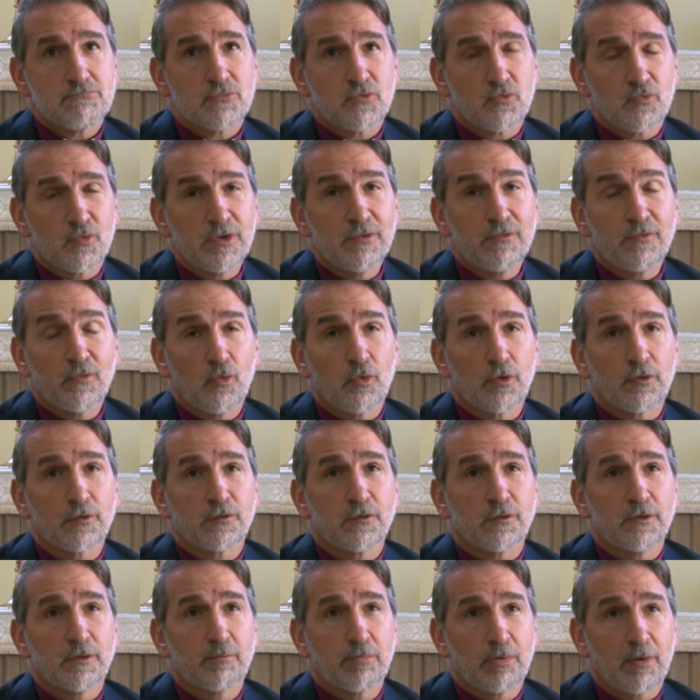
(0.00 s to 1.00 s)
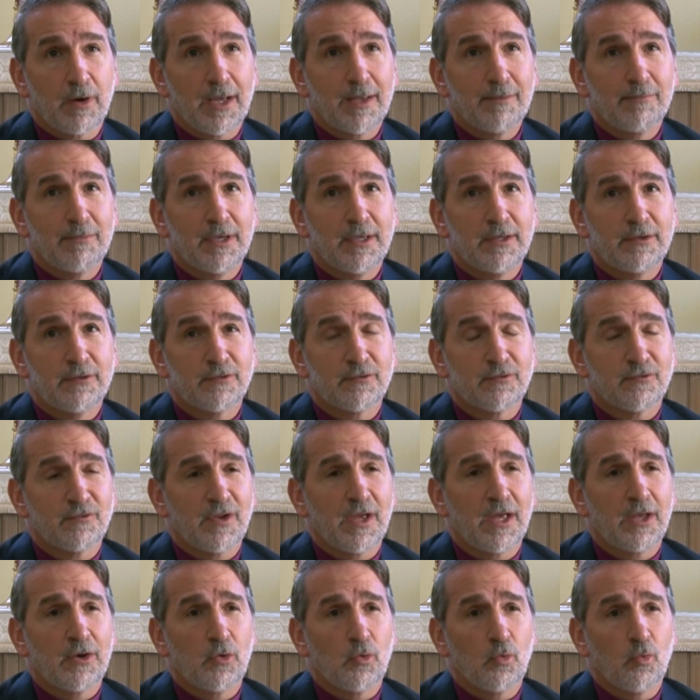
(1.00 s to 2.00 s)
3/4 of the primates
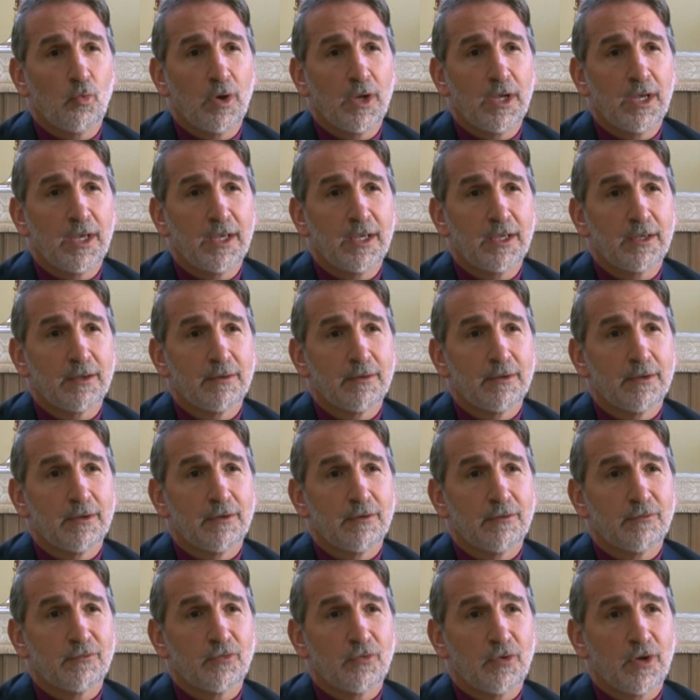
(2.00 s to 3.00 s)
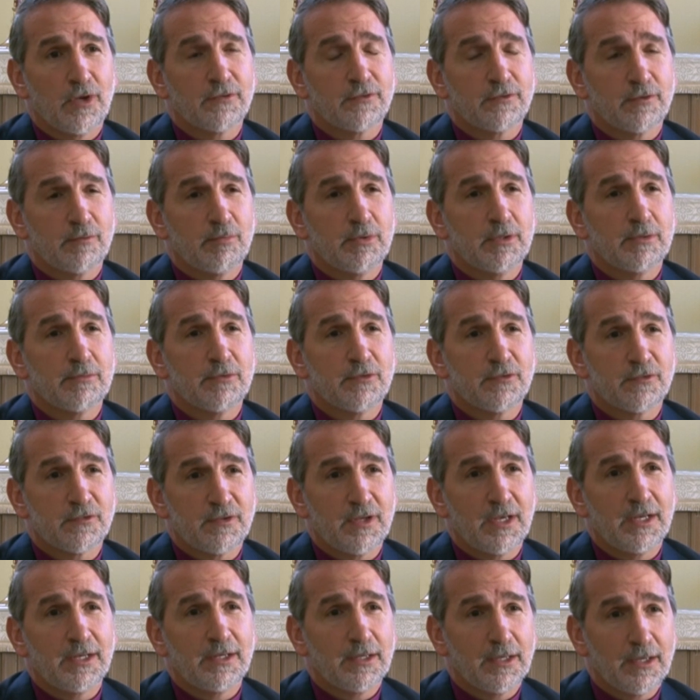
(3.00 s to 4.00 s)
found a way for us to be able to
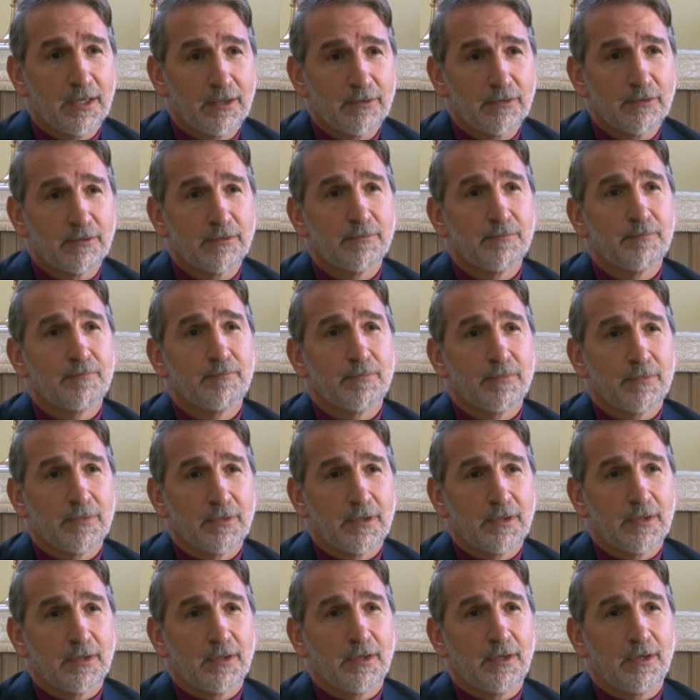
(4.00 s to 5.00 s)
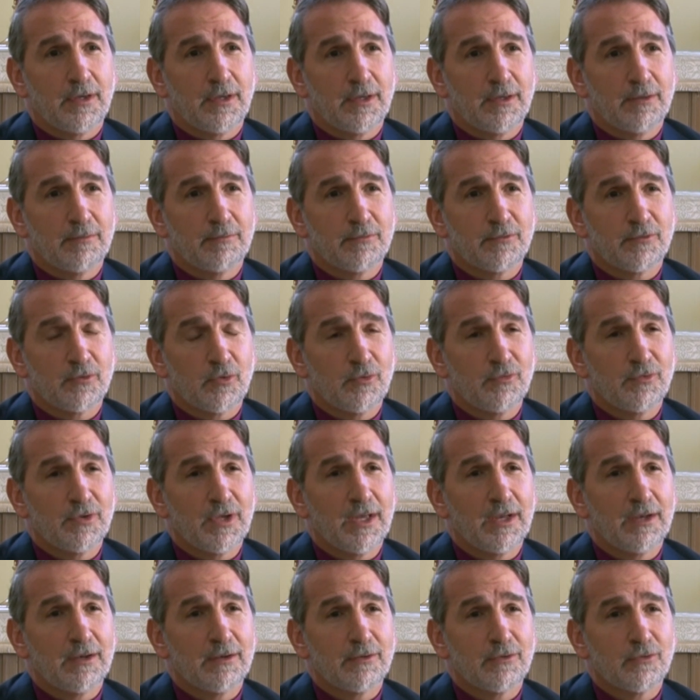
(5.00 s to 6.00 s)
stay together. So we've
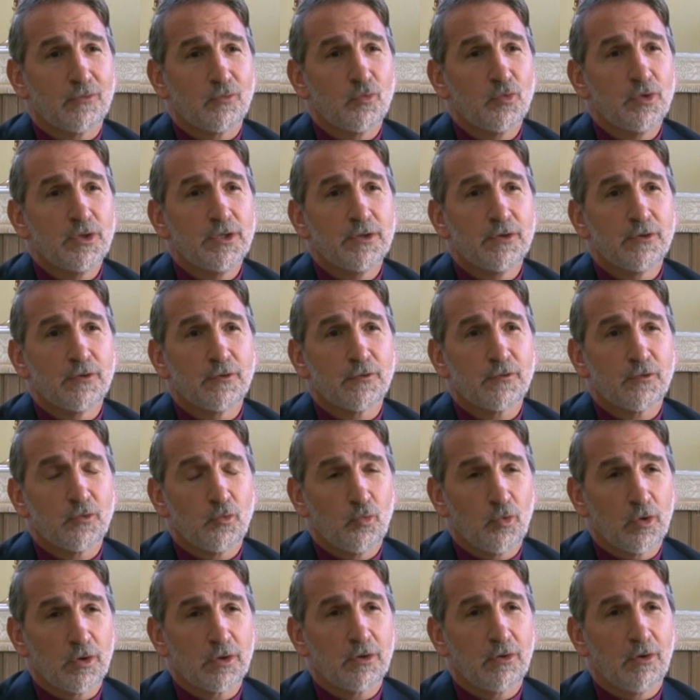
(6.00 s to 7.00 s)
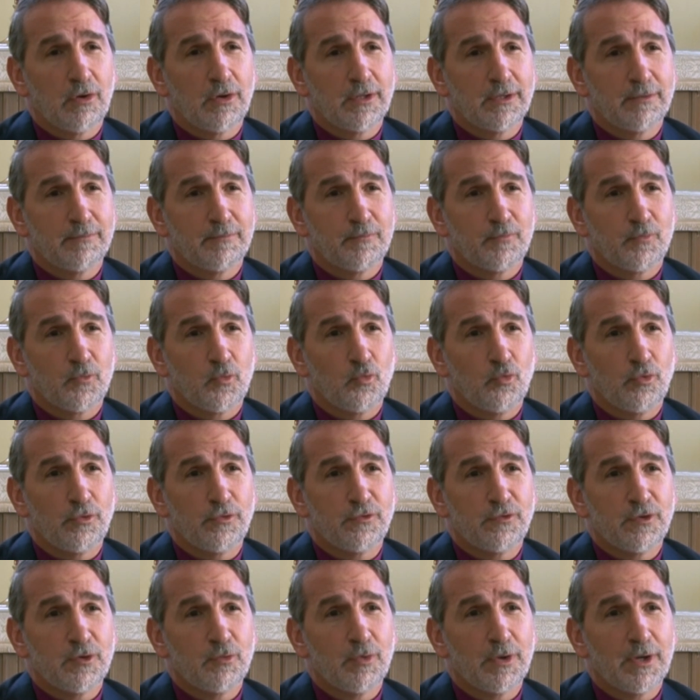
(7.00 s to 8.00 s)
got 3 years to work on it. We'll
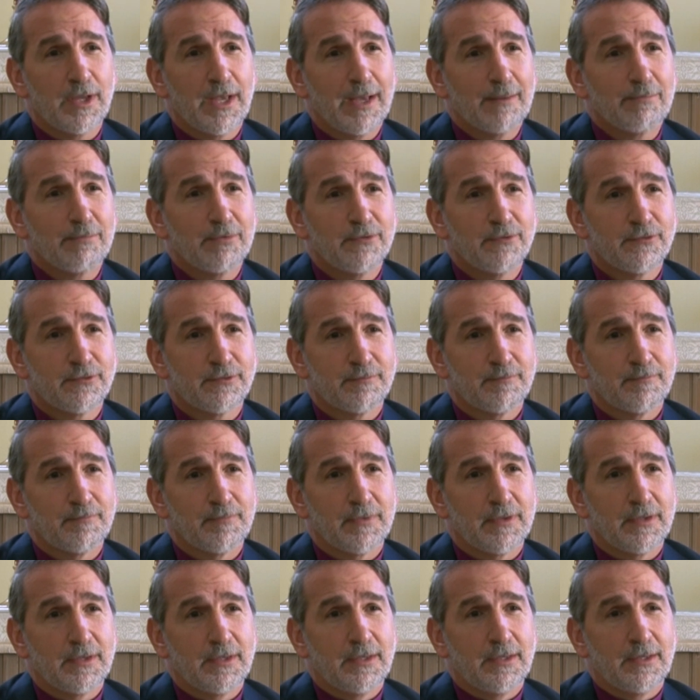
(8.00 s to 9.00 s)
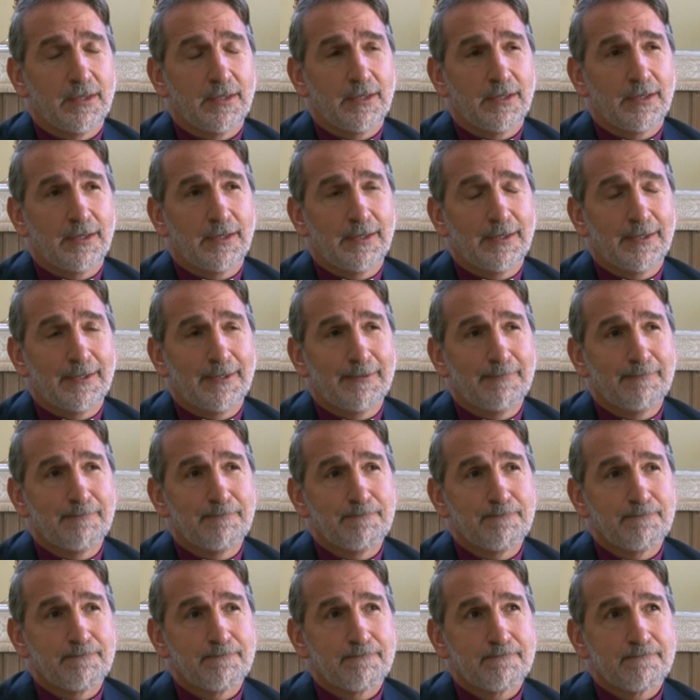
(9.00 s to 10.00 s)
see what happens.
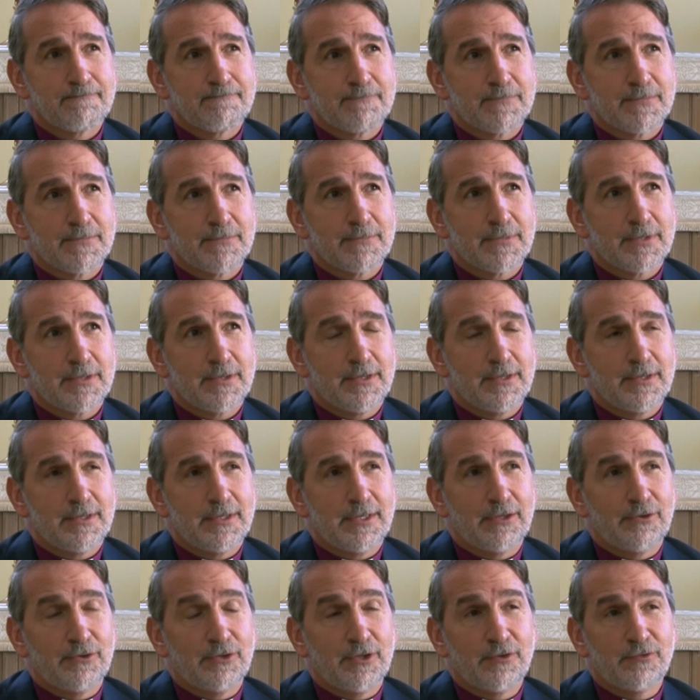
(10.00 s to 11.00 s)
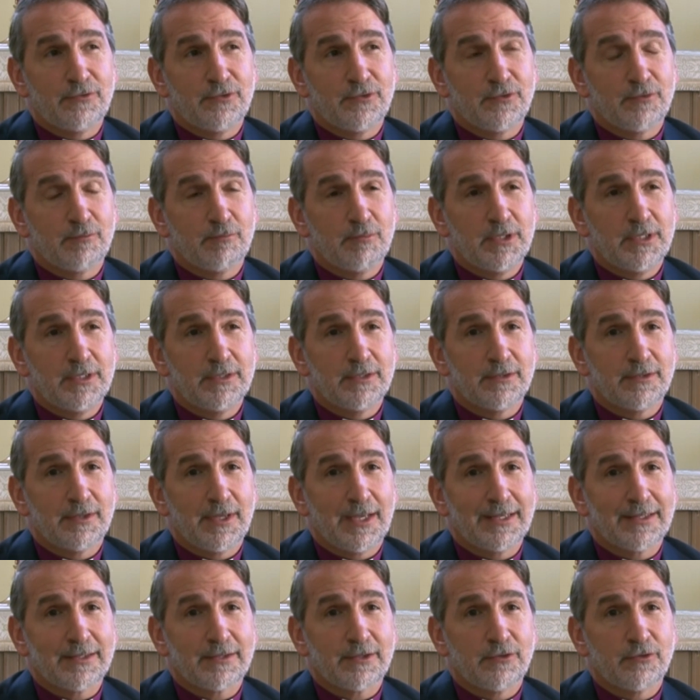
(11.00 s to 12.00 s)
Now, does this mean that
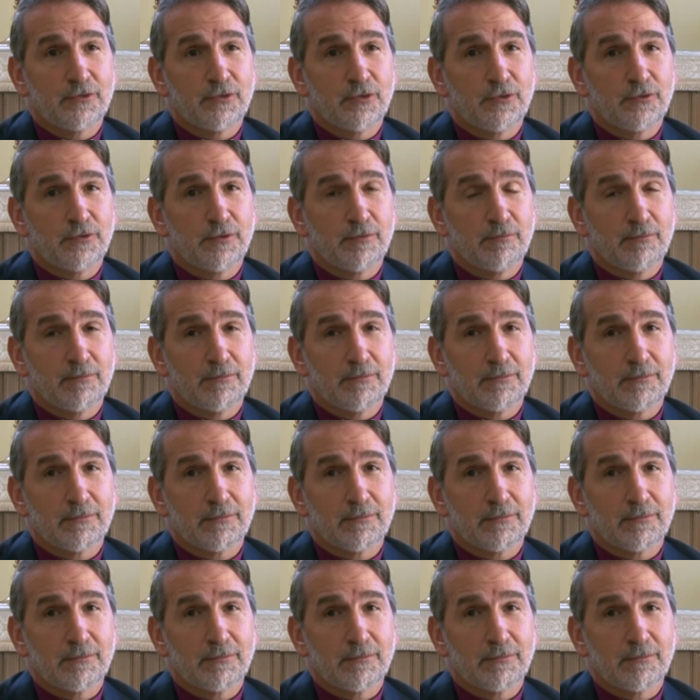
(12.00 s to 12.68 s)
the Anglican Church in